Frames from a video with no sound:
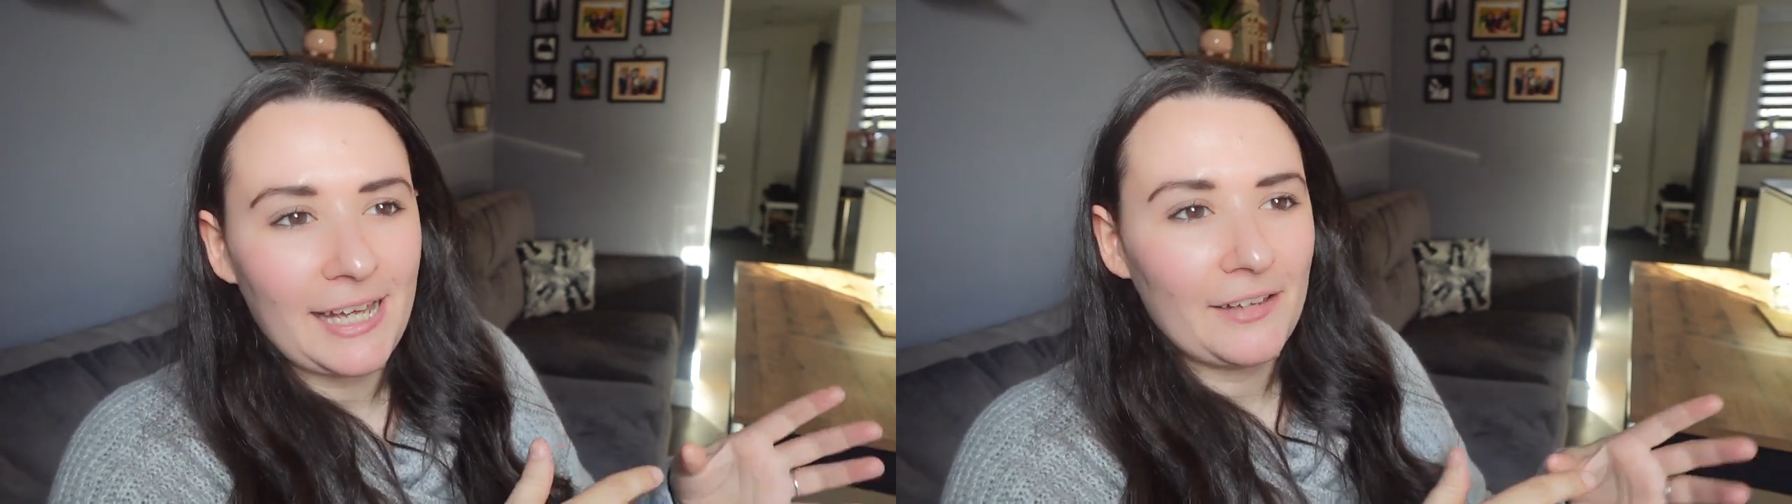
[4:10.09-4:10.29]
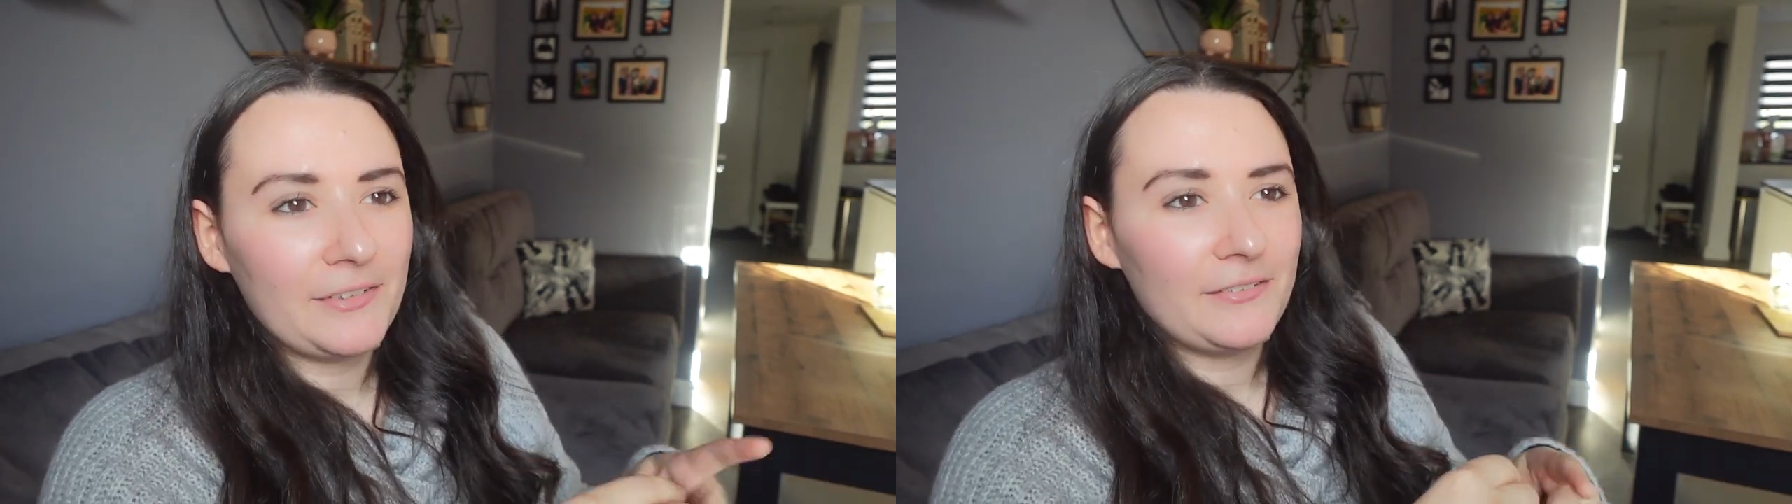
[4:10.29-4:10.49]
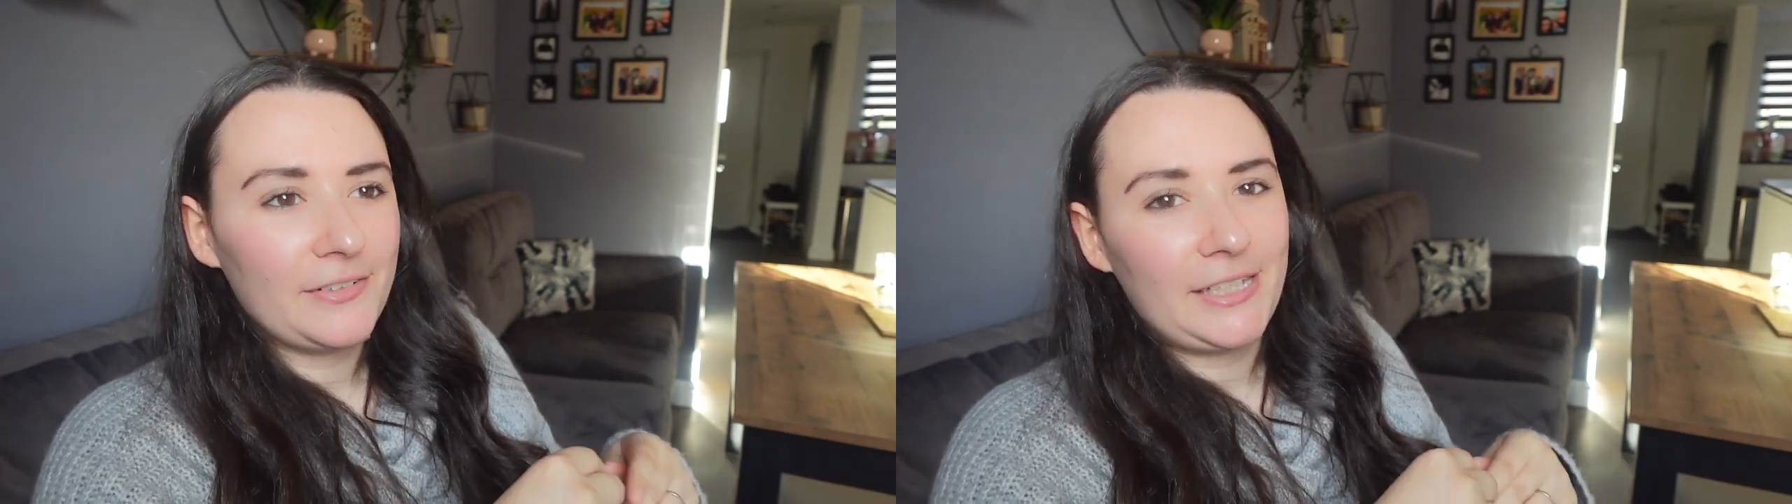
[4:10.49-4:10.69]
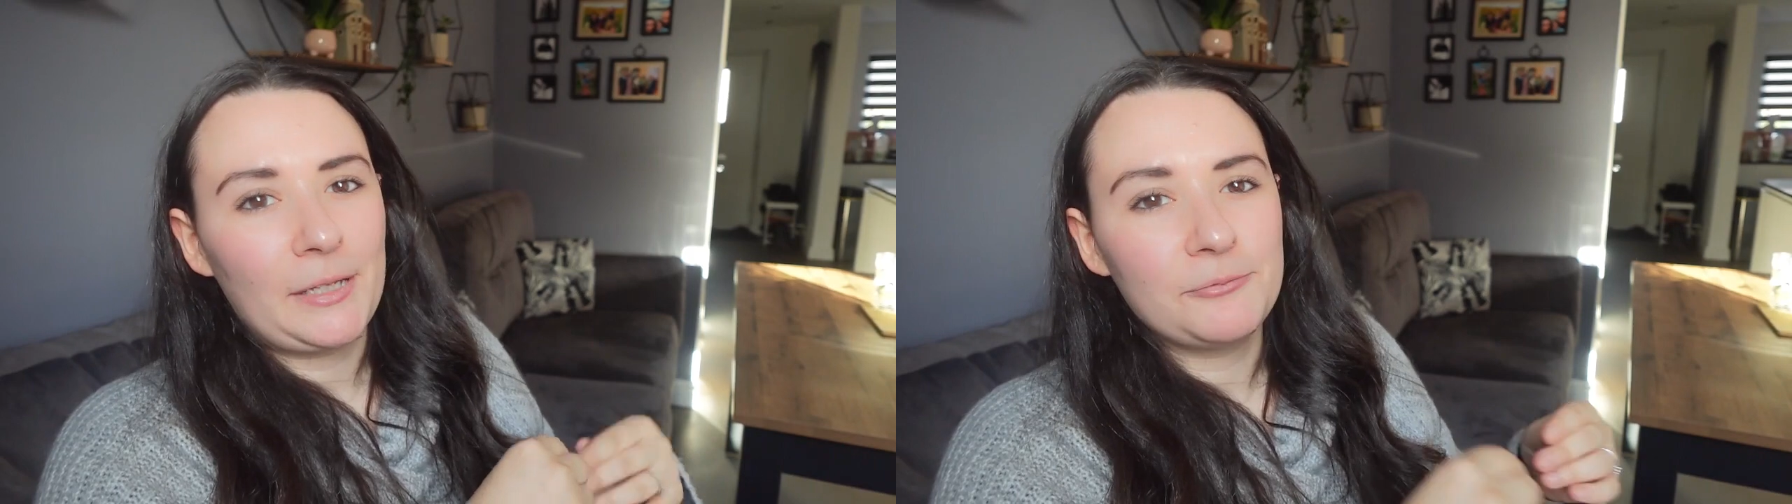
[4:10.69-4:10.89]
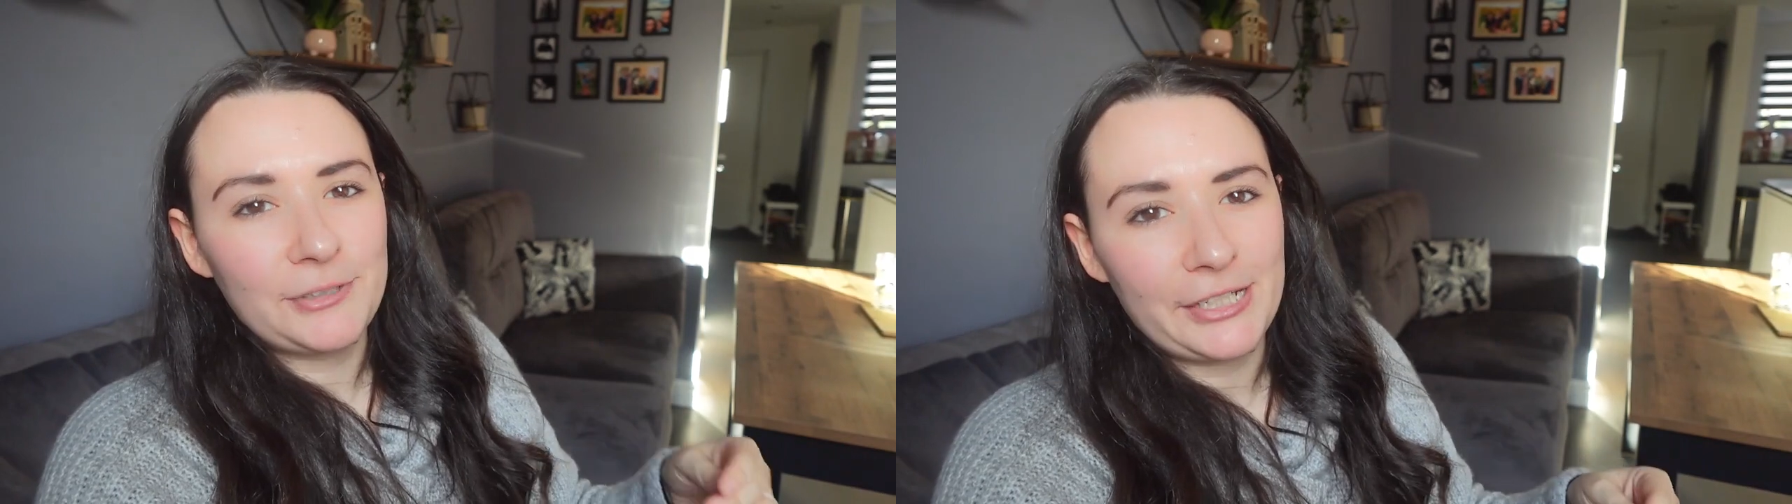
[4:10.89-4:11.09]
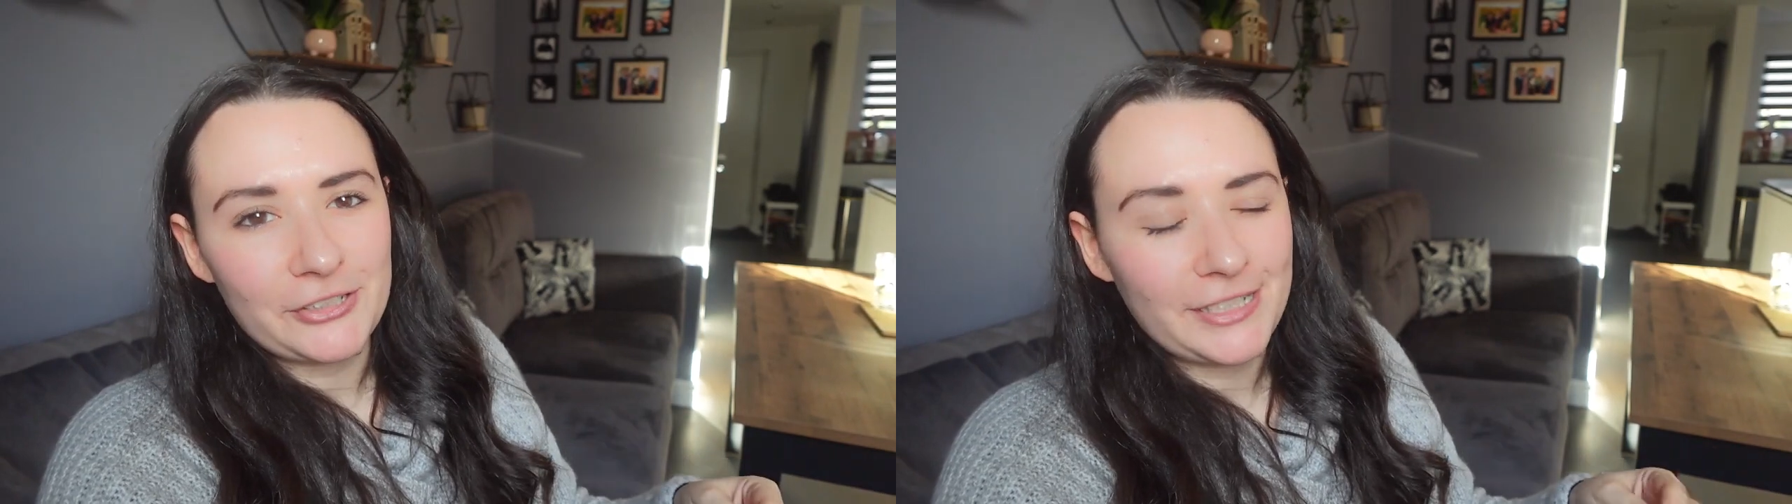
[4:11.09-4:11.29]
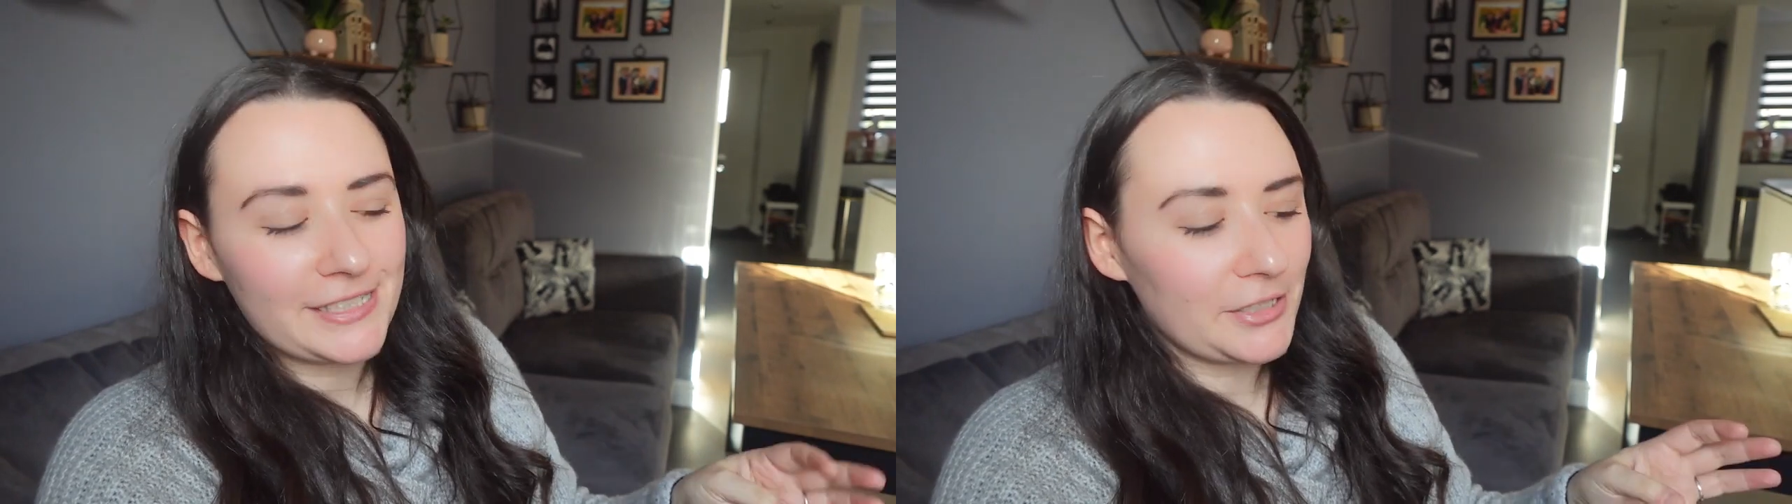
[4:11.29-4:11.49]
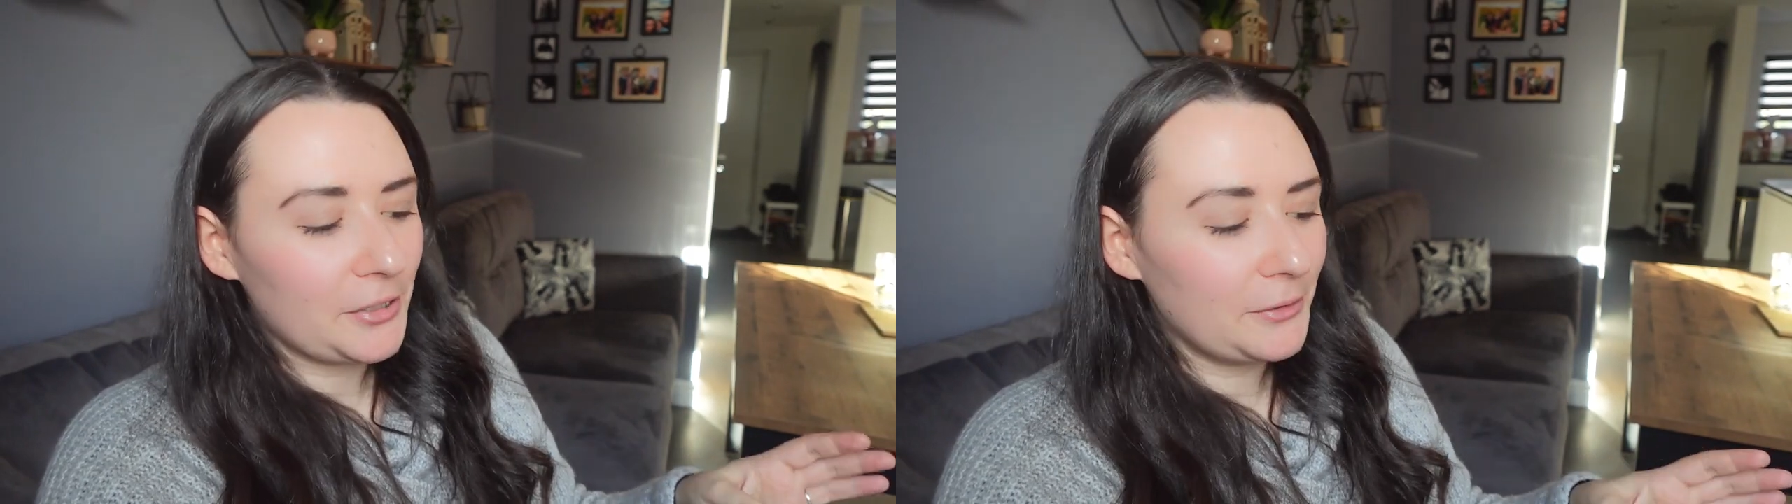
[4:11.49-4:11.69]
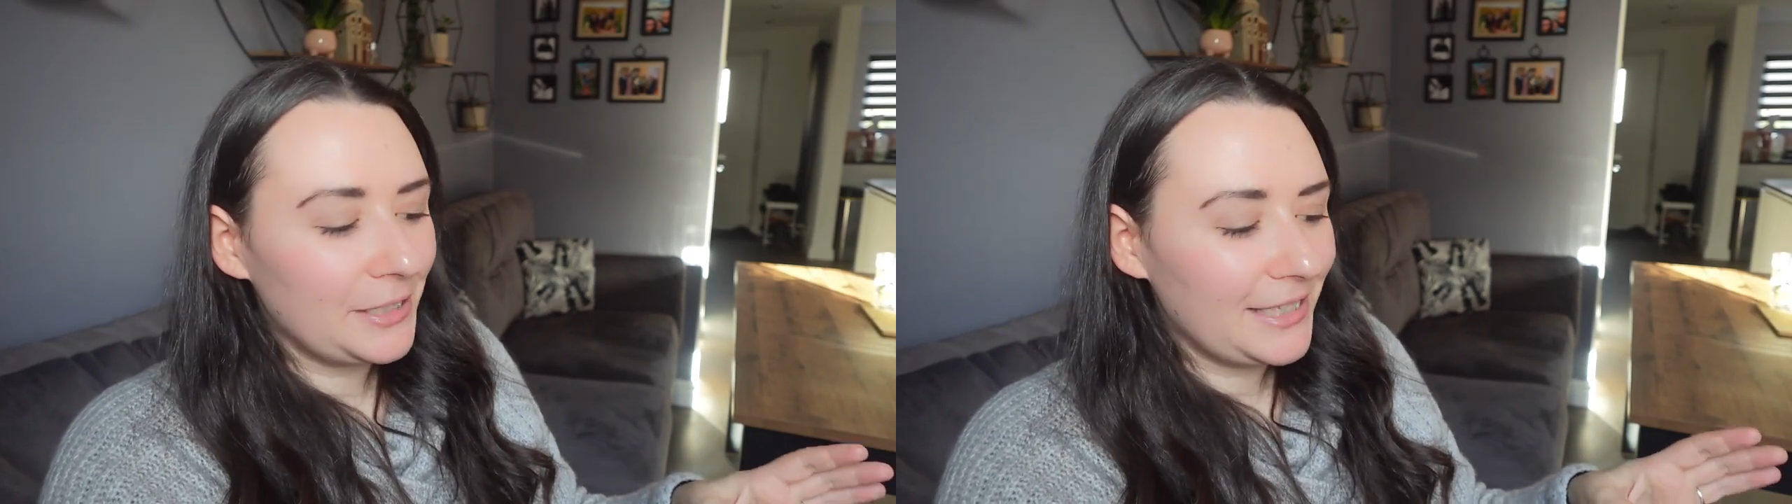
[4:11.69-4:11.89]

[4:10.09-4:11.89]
haven't felt that pressure. So